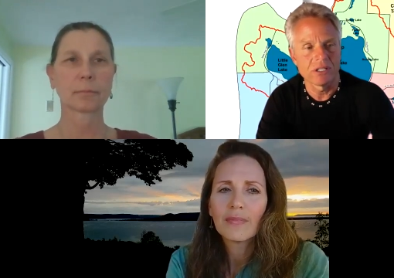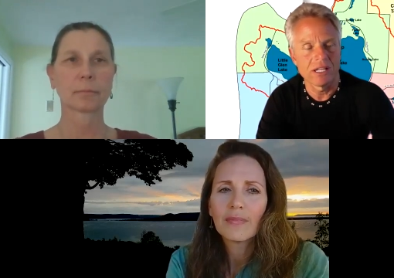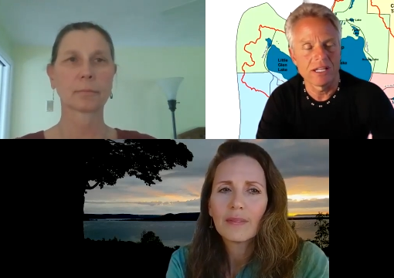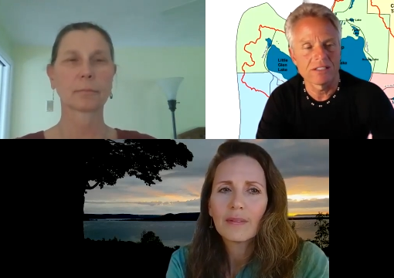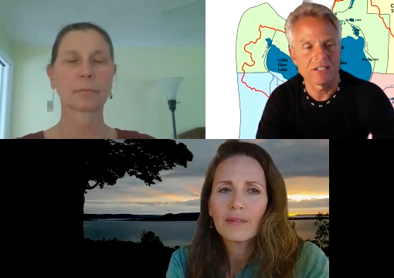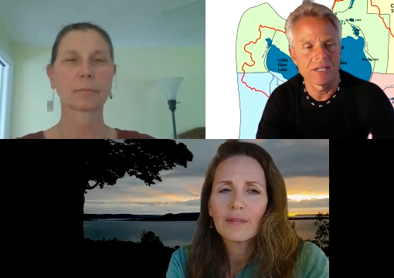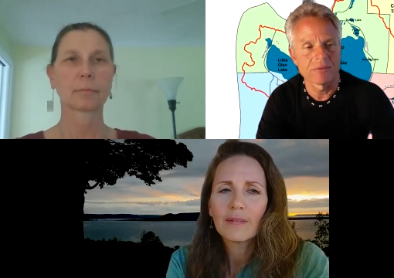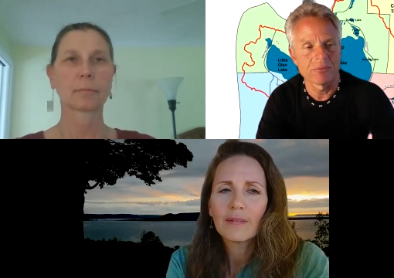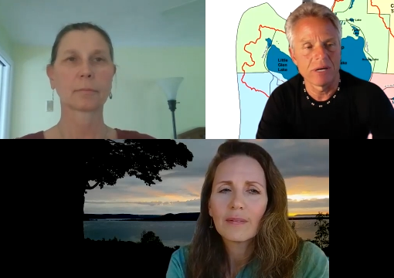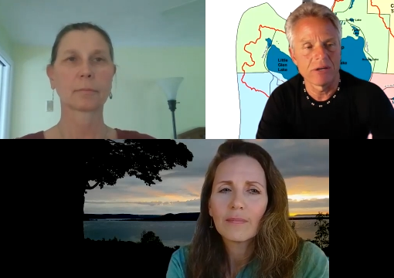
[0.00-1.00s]
Speaker 1: A lot of
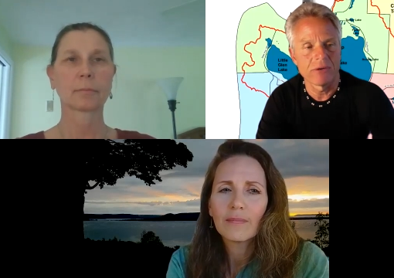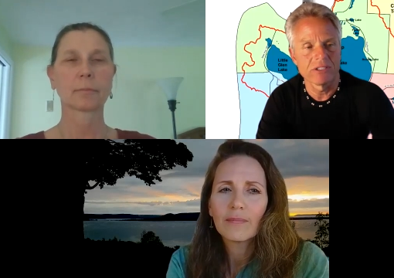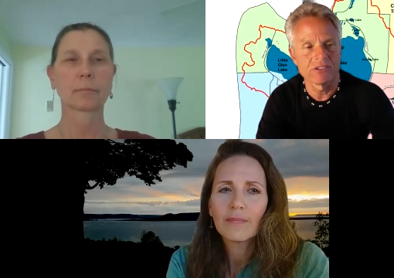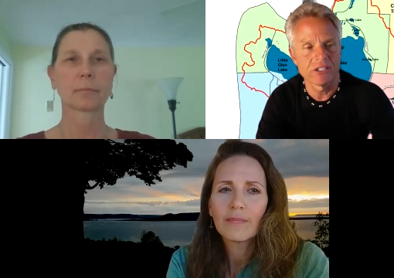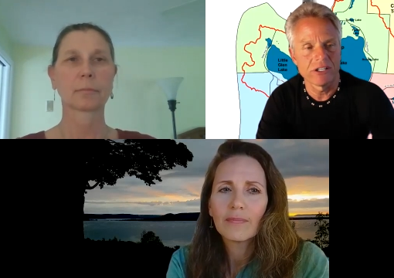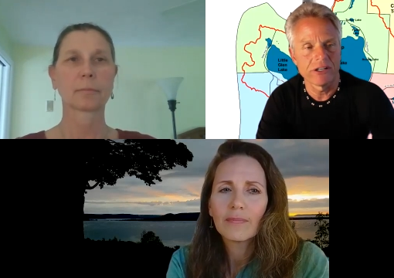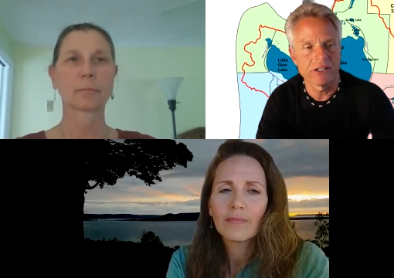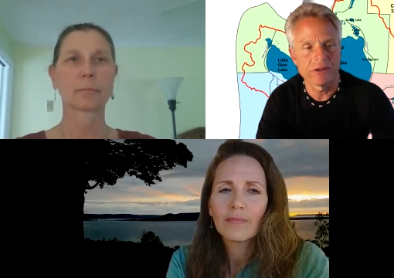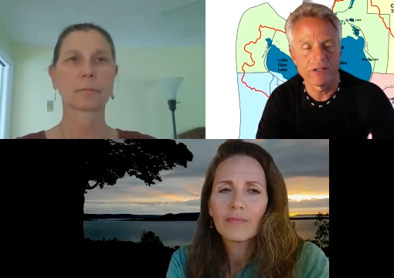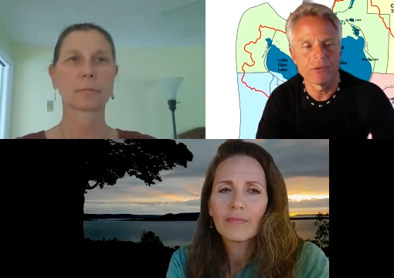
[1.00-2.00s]
times, bioengineering
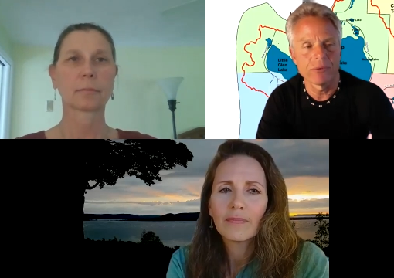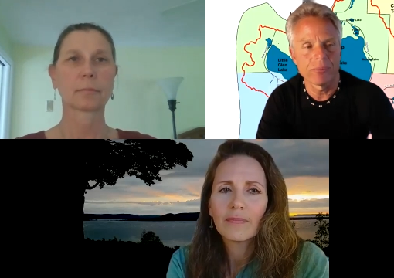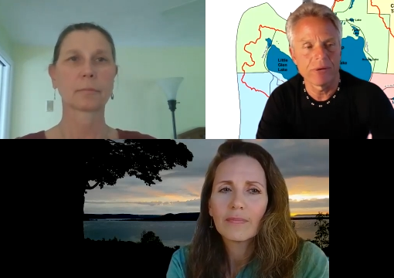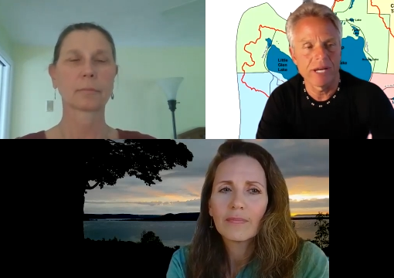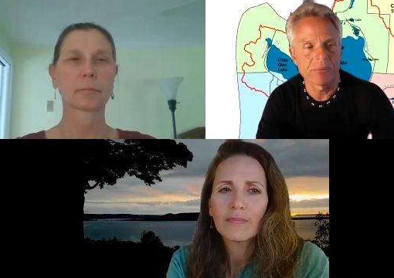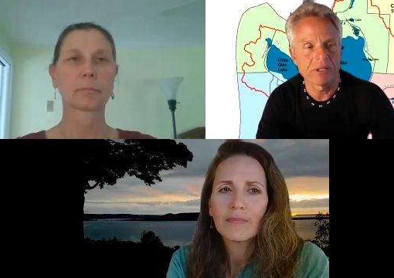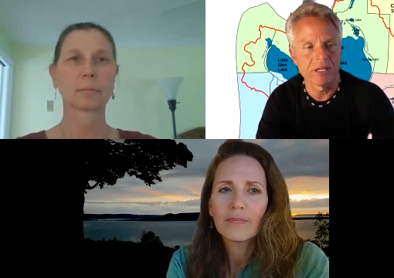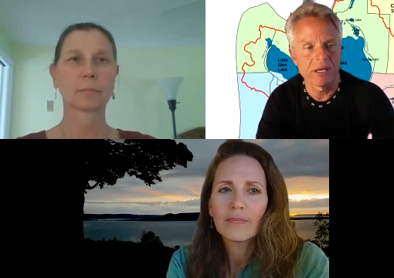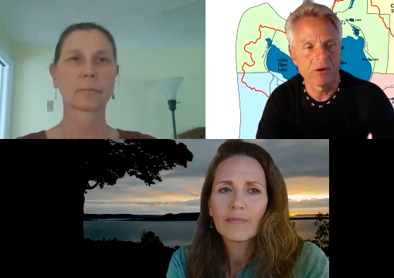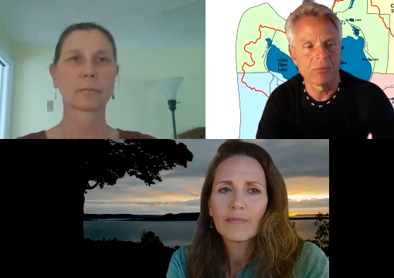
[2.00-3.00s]
or even riprap can
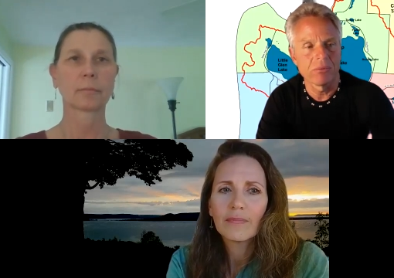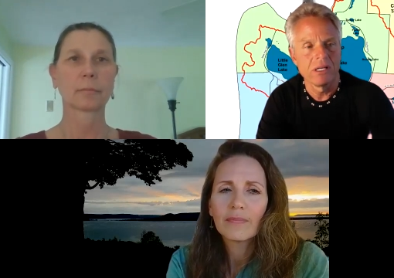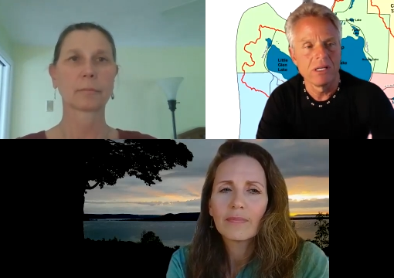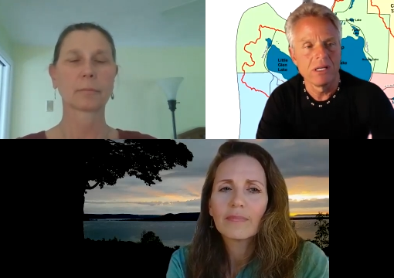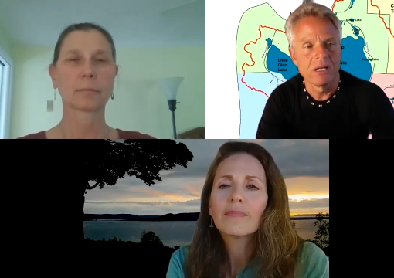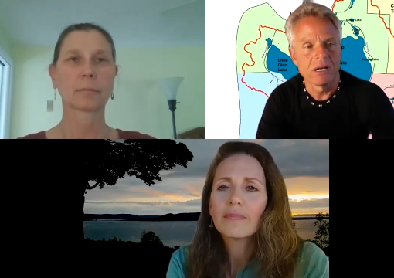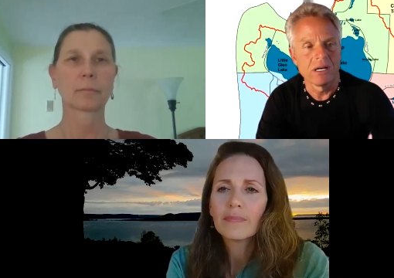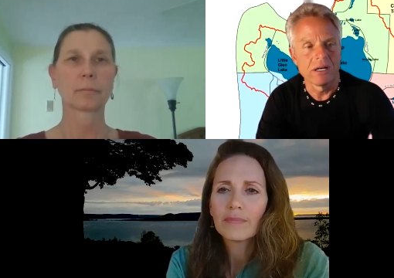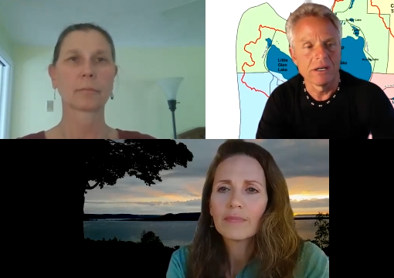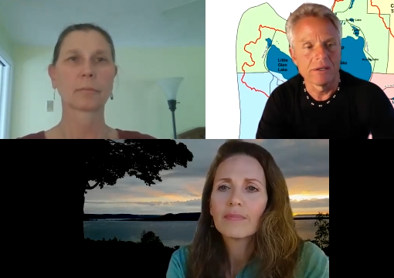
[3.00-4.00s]
help
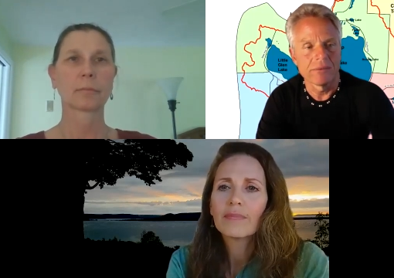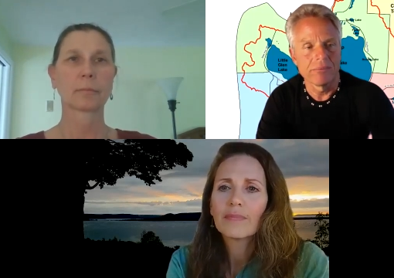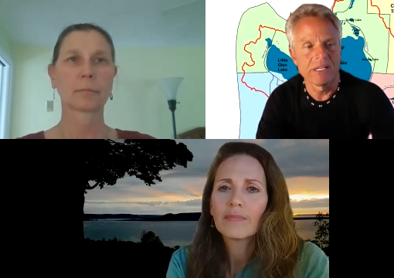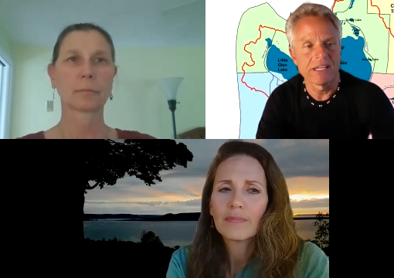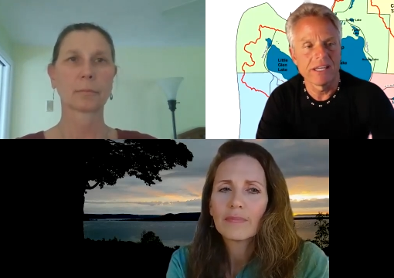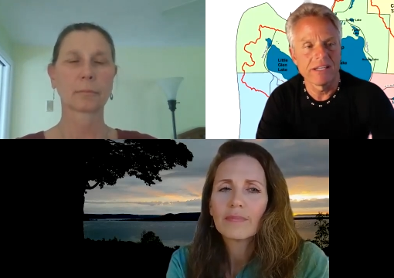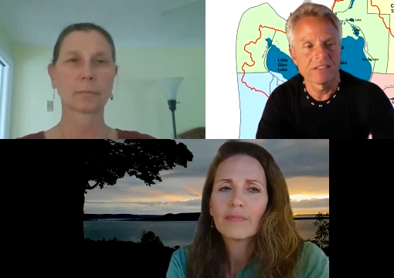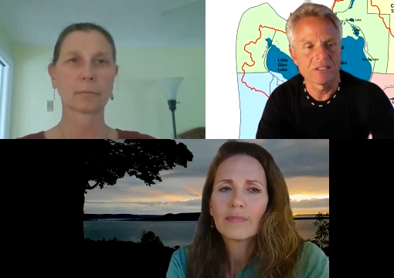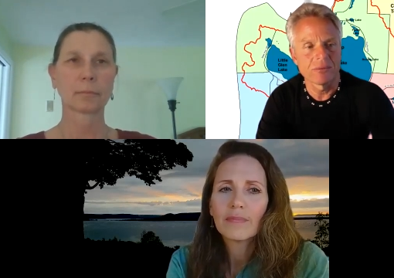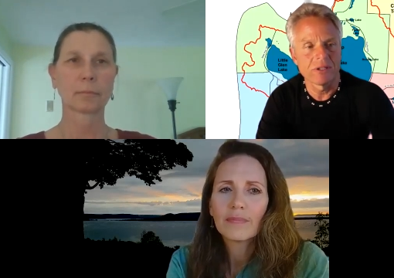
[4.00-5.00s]
uh, mitigate
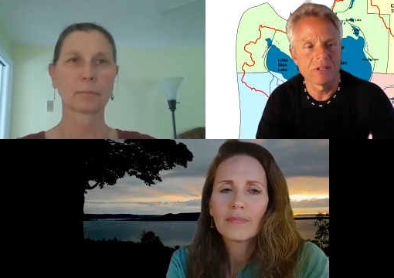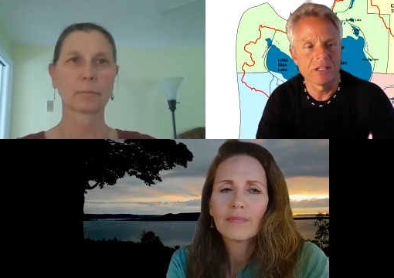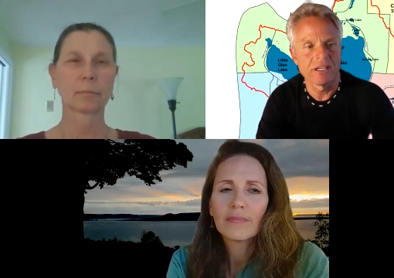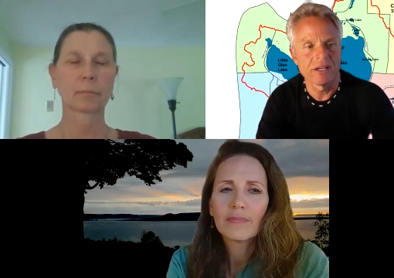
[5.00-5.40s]
some of the